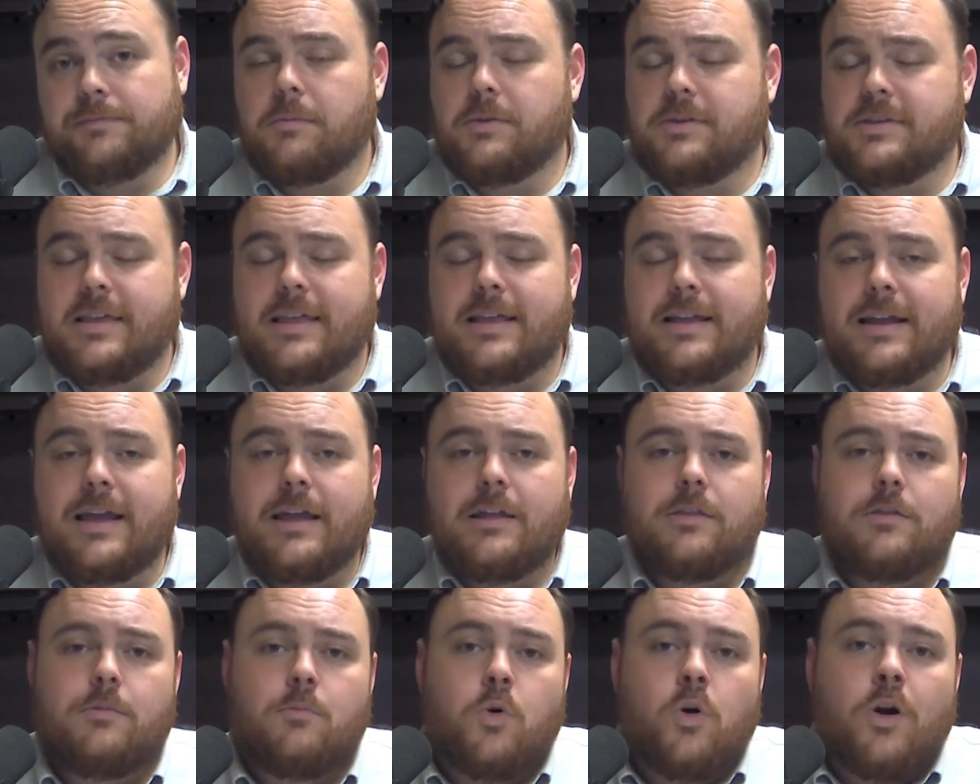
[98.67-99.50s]
Let me say that
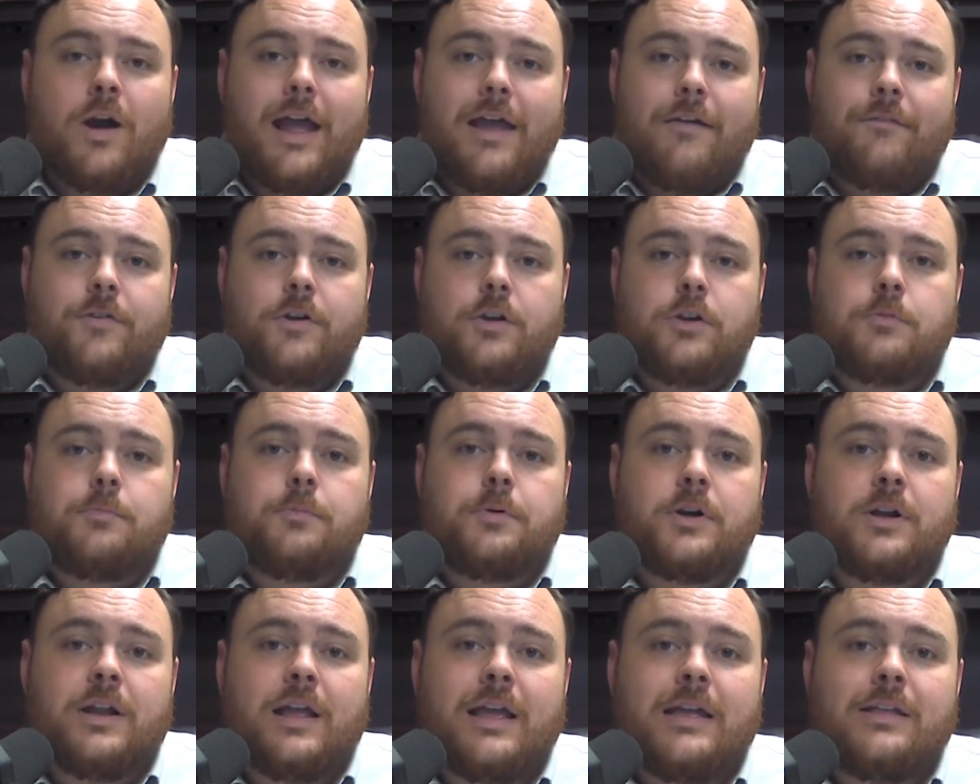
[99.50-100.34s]
again. The more effort you
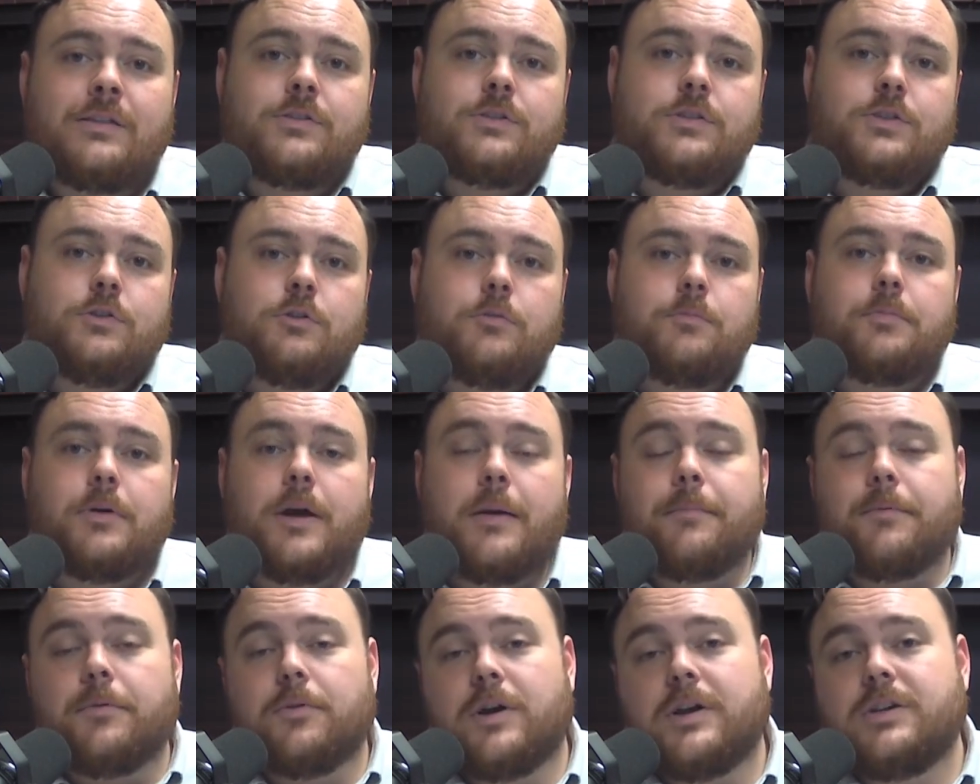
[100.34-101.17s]
put into
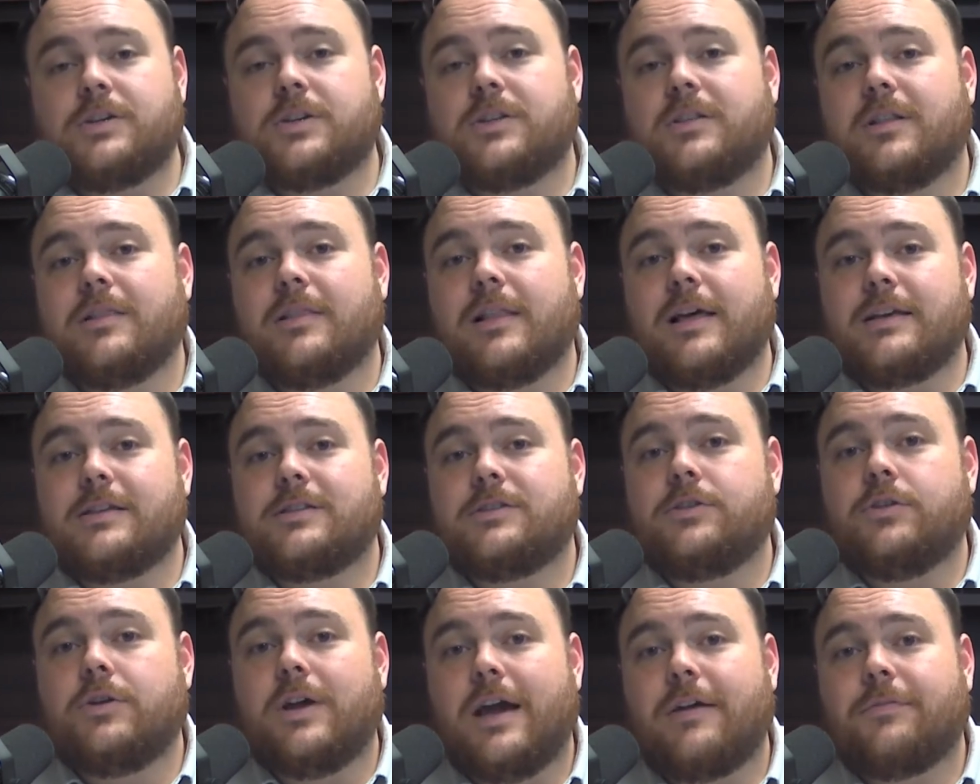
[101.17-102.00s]
preparation, the
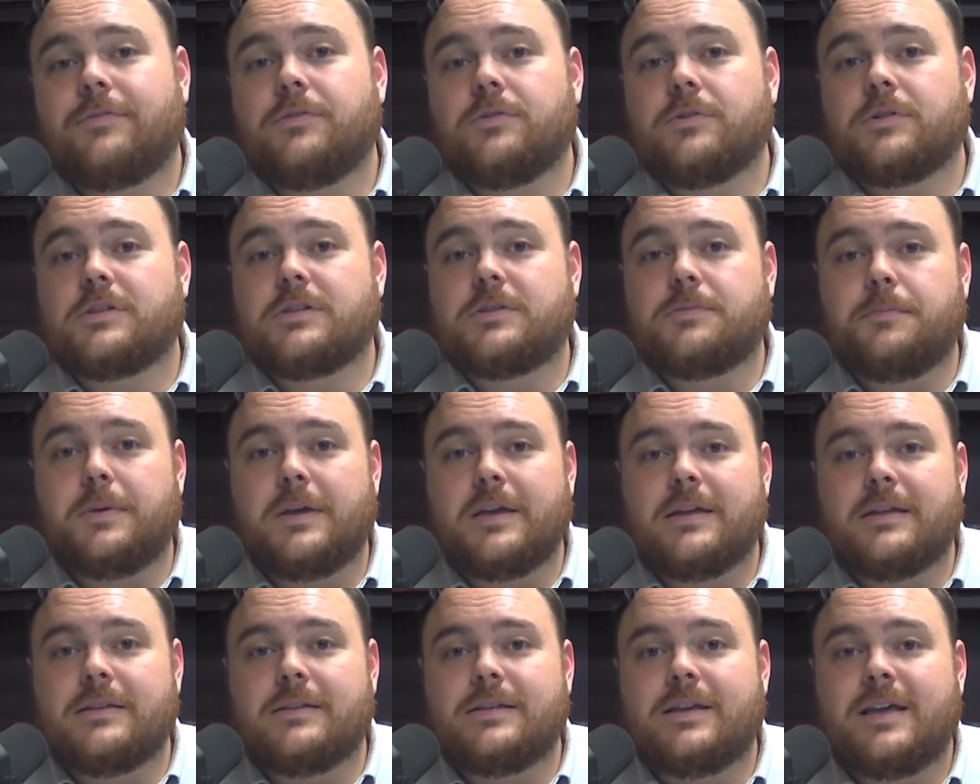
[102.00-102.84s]
less you have to
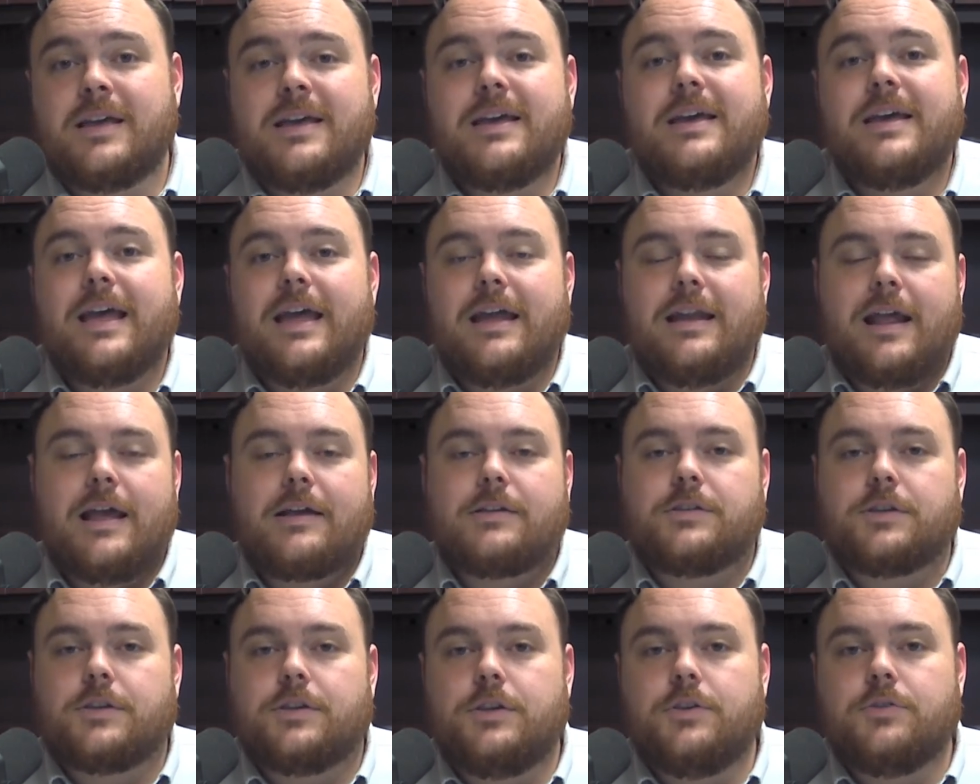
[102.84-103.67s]
expend in
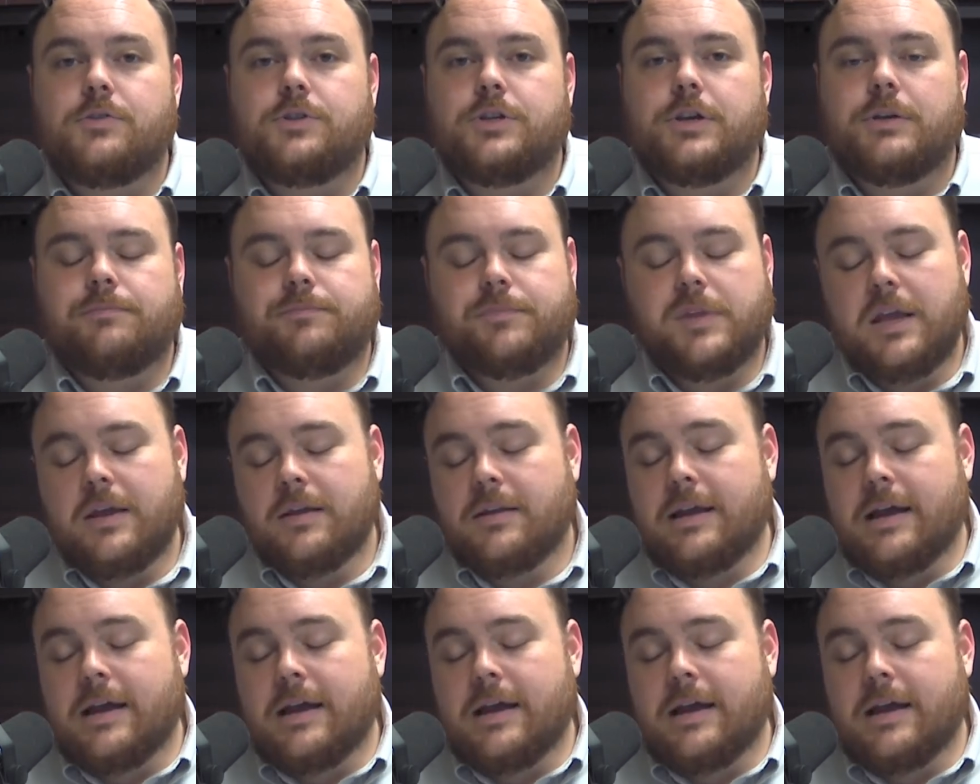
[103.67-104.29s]
execution.